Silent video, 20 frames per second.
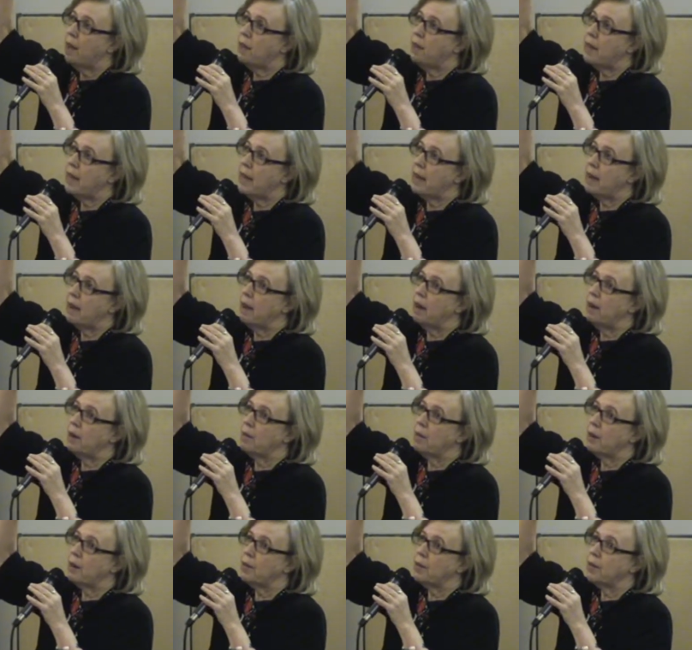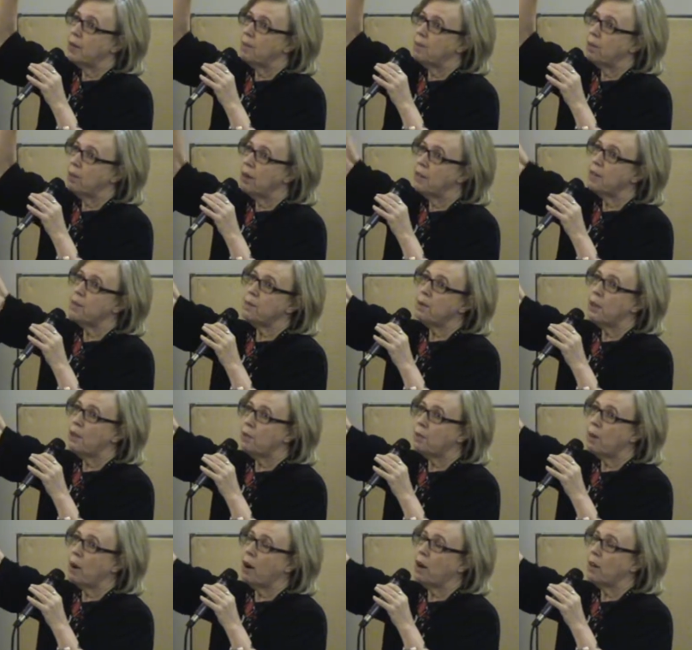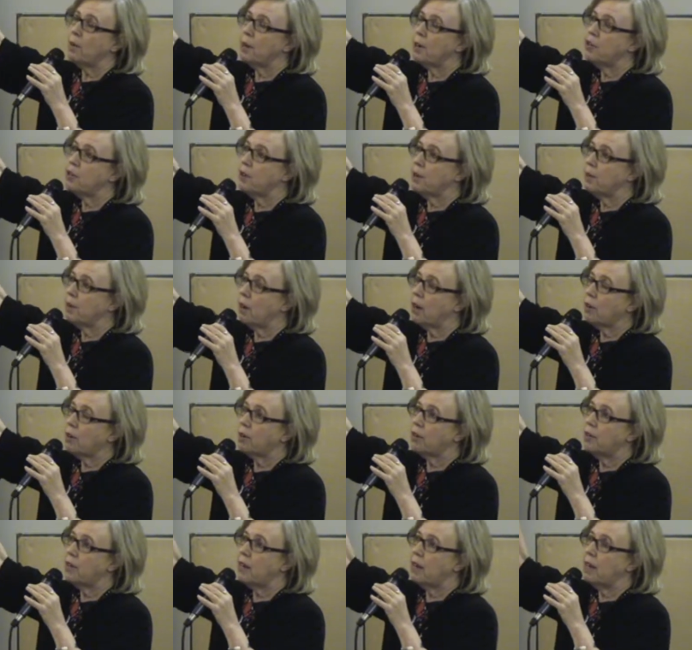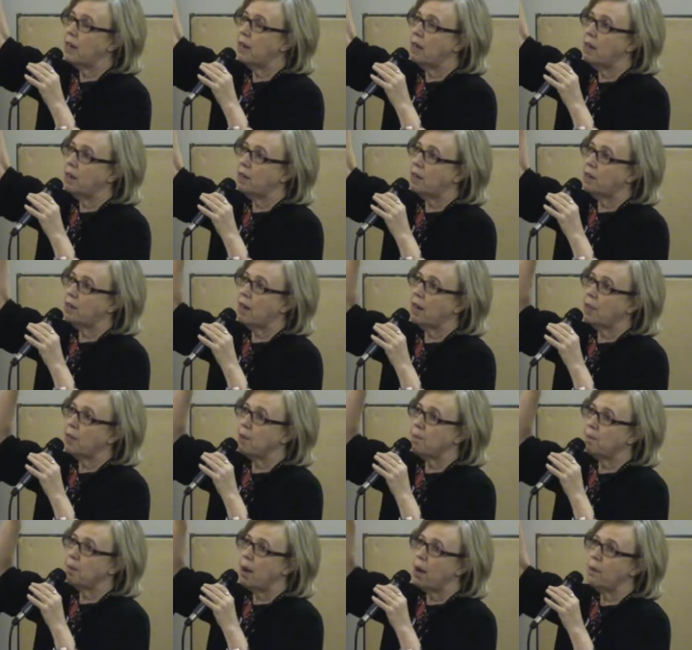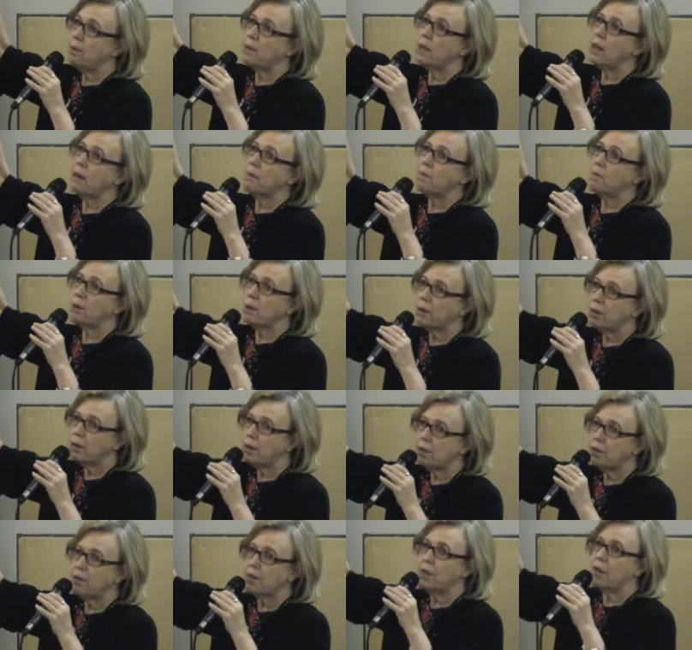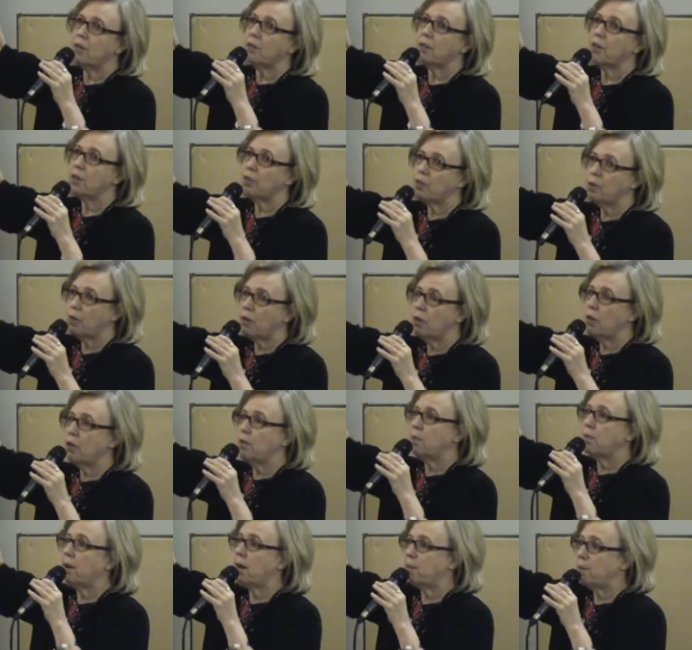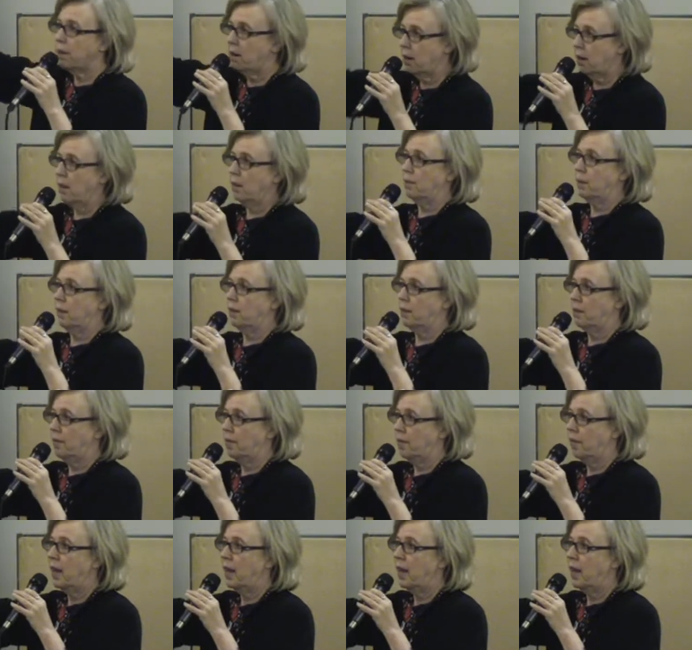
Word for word: the, the principle of parliamentary democracy is that the public purse is controlled by parliament,